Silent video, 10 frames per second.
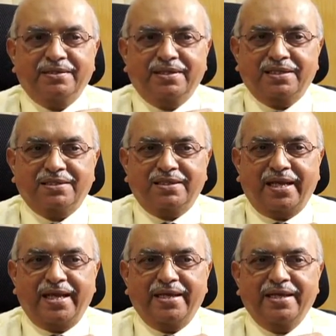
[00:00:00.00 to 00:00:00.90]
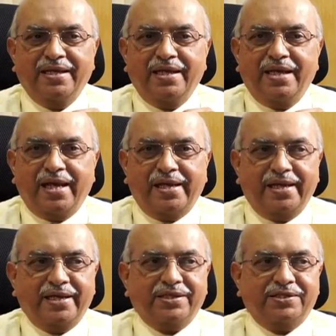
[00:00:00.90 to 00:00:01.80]
sustain an
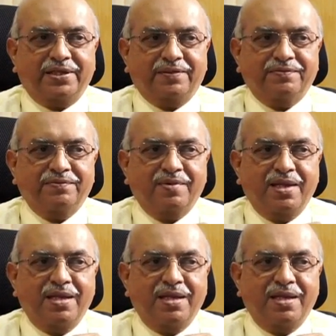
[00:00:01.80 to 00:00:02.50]
erection